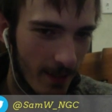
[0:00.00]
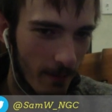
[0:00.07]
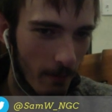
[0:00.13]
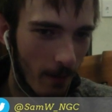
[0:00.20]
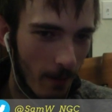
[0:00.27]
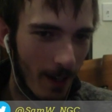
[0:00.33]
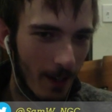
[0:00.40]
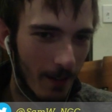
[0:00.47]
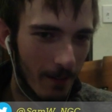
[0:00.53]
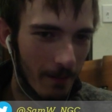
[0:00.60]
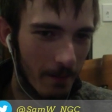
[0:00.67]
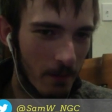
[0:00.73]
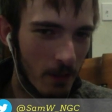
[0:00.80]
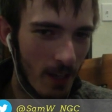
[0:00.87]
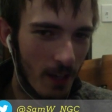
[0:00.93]
well,
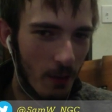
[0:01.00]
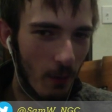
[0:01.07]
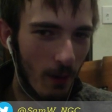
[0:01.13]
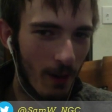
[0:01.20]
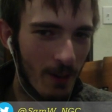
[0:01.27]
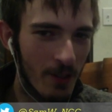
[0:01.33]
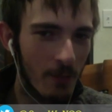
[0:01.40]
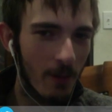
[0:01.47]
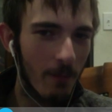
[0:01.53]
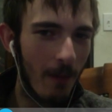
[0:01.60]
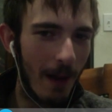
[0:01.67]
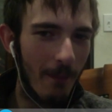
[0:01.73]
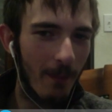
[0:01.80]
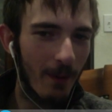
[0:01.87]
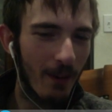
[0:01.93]
January is when
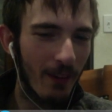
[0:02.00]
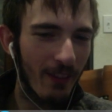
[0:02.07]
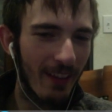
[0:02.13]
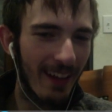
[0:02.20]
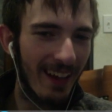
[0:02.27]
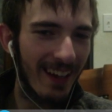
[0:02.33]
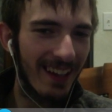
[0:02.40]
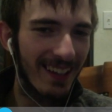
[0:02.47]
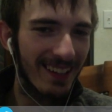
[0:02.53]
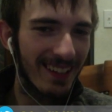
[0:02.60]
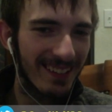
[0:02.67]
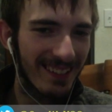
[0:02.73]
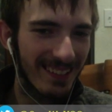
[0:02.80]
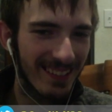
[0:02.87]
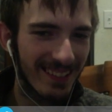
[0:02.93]
my birthday
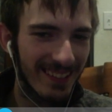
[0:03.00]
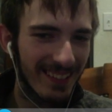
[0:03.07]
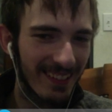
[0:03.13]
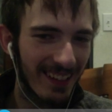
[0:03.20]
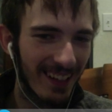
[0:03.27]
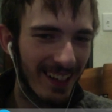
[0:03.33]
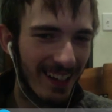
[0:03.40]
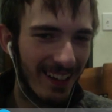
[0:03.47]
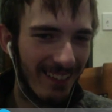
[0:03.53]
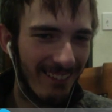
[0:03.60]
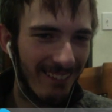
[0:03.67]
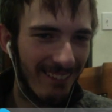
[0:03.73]
is, so